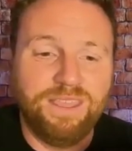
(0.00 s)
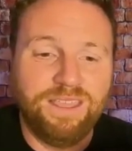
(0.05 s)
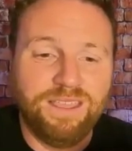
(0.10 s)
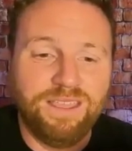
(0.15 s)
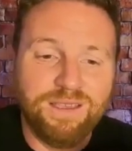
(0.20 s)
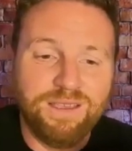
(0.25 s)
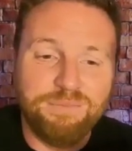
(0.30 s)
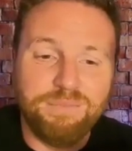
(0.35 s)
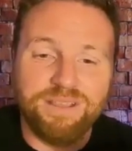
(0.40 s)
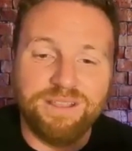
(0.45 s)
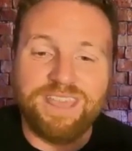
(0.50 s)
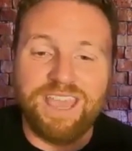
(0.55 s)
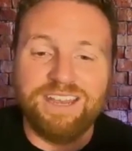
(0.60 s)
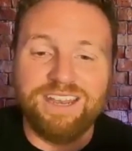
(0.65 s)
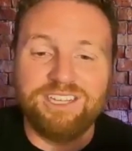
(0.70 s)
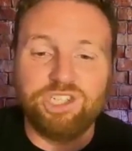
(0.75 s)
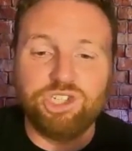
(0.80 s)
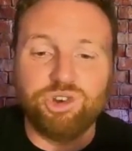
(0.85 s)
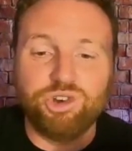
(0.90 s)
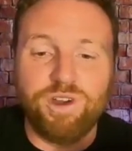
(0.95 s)
But then
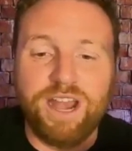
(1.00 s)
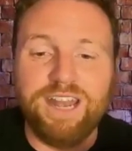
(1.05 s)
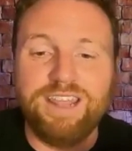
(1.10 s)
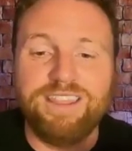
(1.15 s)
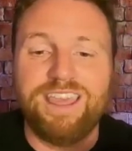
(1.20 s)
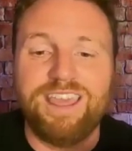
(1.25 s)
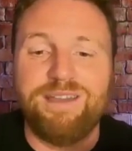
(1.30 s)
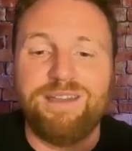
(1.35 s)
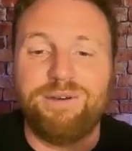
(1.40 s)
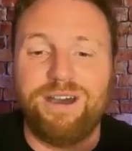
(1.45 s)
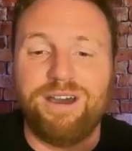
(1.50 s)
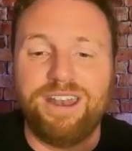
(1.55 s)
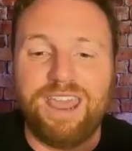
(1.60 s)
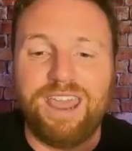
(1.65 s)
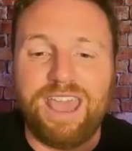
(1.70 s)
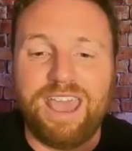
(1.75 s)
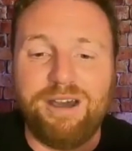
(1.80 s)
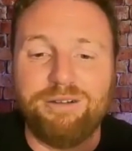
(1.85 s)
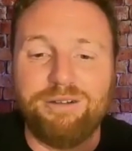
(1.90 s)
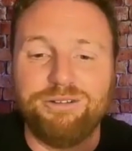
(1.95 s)
training them on
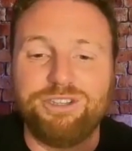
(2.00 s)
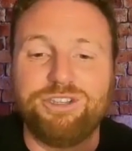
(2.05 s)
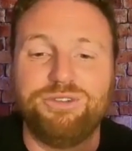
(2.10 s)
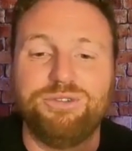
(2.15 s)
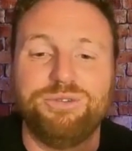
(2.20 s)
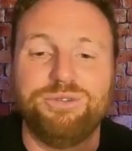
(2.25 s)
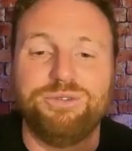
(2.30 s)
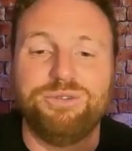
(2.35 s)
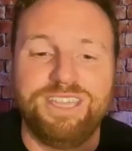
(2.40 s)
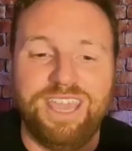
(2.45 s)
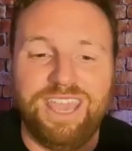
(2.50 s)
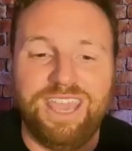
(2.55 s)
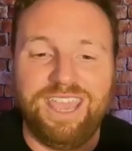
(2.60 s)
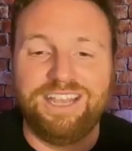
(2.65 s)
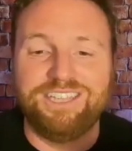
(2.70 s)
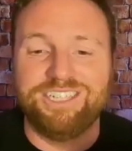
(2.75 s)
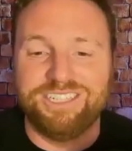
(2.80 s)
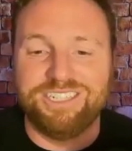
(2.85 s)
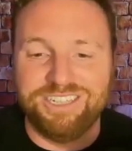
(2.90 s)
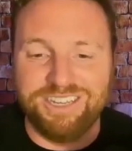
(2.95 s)
how to
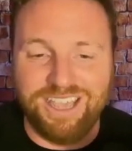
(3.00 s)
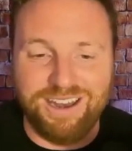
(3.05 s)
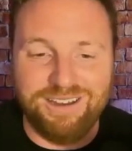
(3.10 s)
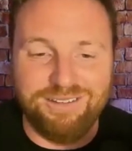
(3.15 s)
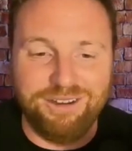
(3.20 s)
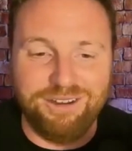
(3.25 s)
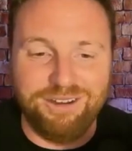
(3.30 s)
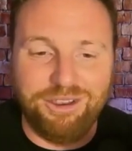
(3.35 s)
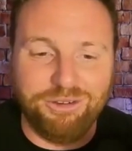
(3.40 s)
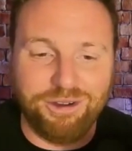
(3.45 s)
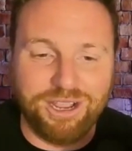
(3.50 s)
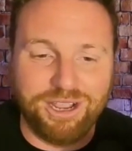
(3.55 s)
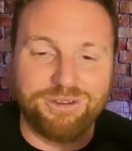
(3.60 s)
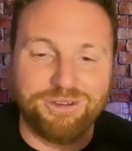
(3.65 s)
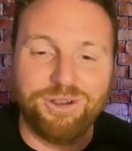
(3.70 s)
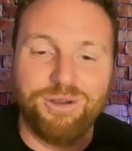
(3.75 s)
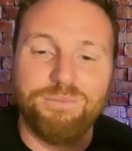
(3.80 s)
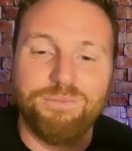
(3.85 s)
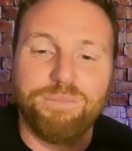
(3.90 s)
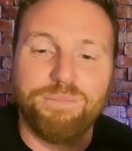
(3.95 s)
engage and create their
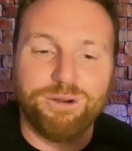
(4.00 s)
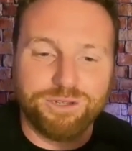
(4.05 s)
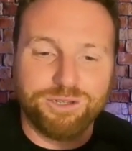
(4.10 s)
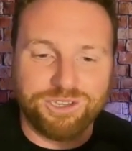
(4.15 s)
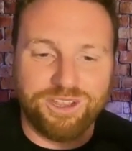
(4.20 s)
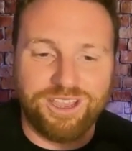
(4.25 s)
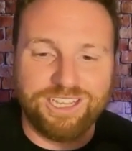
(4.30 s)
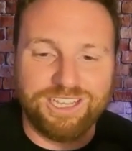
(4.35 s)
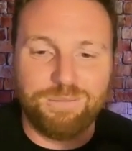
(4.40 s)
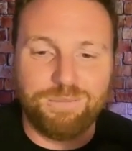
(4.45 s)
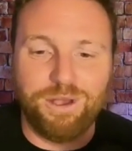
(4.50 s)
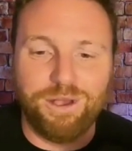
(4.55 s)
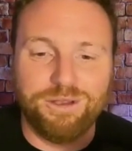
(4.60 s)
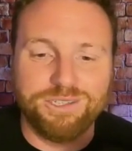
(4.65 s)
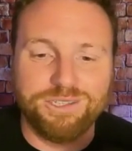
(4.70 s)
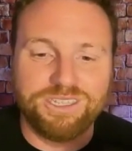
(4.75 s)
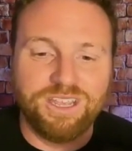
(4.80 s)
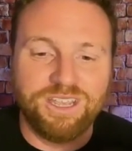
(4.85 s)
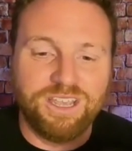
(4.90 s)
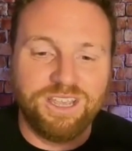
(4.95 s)
own personalized
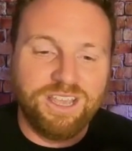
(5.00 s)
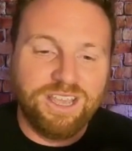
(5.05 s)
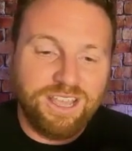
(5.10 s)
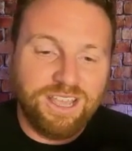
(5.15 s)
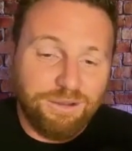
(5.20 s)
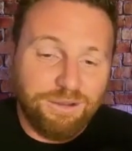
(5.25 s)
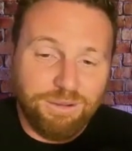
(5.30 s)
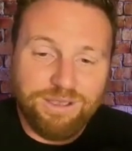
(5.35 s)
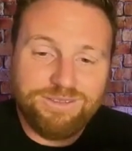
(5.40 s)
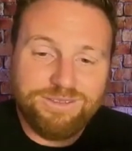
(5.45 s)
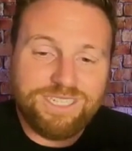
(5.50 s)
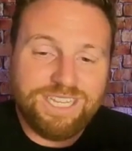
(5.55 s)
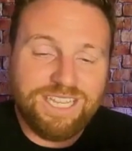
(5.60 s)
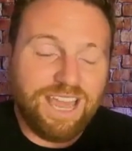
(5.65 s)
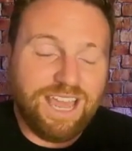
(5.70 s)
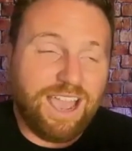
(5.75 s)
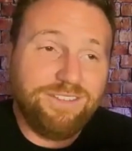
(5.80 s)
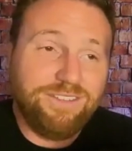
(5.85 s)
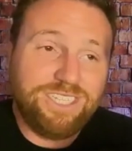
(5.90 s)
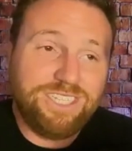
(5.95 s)
posts
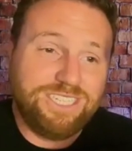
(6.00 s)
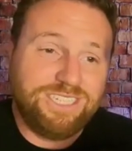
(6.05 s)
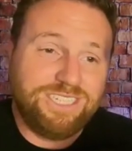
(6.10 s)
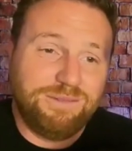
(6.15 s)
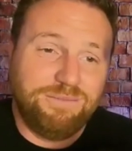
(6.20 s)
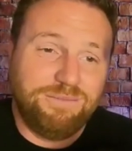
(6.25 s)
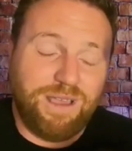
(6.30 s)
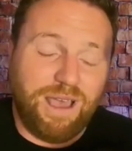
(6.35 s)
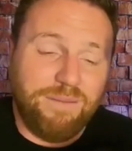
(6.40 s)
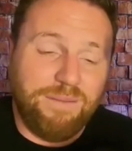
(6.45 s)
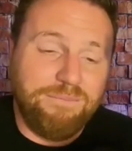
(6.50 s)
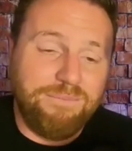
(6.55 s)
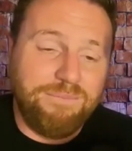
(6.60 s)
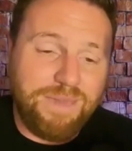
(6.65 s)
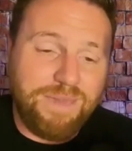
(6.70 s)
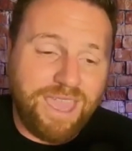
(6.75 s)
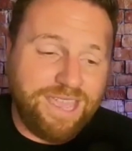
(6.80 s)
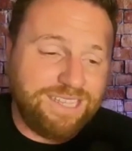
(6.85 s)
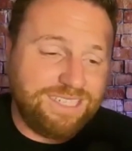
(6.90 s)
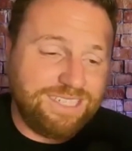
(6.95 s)
I've seen some
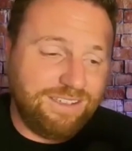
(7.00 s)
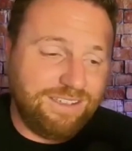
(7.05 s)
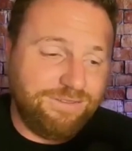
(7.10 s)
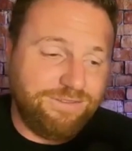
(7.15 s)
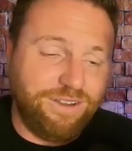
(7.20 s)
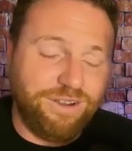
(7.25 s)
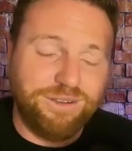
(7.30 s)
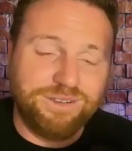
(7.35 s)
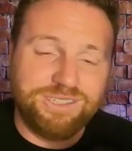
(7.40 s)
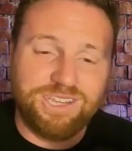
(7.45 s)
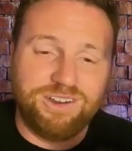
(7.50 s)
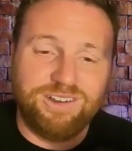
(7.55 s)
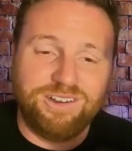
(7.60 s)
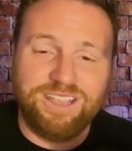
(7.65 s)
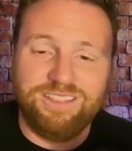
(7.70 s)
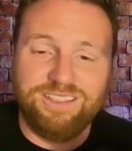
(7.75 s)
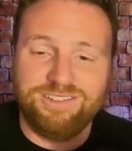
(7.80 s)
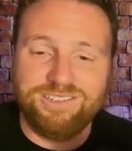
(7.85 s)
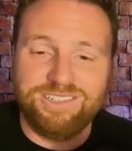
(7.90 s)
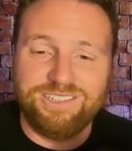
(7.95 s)
amazing folks that are in
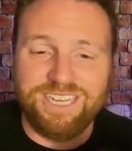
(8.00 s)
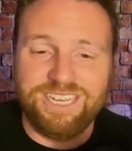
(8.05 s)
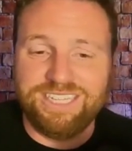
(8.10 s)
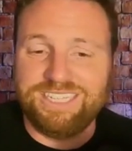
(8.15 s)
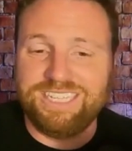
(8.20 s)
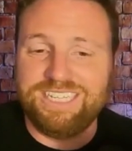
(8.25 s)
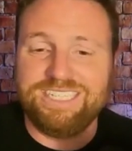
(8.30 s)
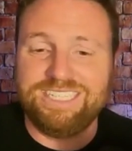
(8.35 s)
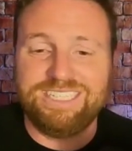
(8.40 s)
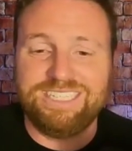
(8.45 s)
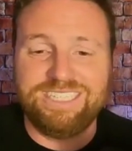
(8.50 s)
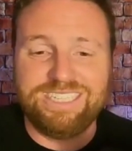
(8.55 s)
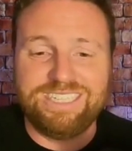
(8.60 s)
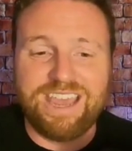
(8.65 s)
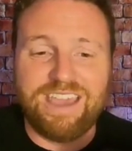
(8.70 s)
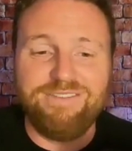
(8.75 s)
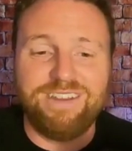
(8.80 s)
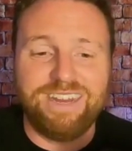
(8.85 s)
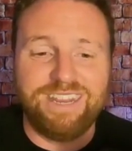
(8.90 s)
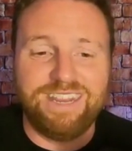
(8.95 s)
their 60s and
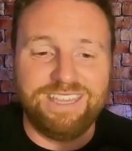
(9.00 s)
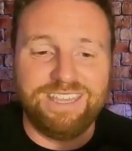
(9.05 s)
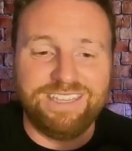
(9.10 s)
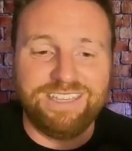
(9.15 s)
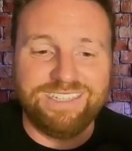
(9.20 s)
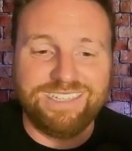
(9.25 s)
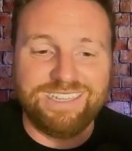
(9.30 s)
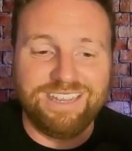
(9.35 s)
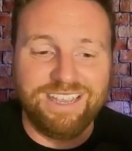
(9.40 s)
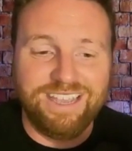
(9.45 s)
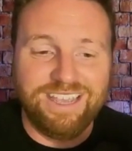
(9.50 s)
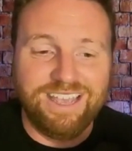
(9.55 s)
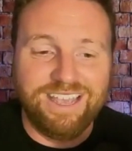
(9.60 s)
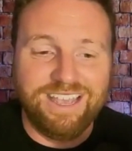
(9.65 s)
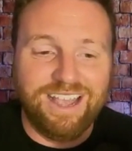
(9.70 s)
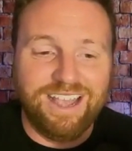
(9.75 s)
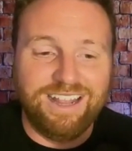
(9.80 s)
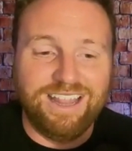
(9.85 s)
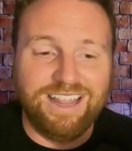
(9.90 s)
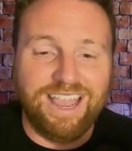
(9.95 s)
70s,
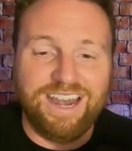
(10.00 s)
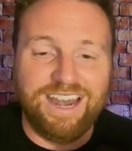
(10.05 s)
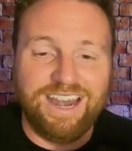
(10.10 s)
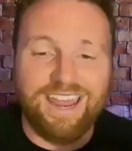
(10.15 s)
Elena,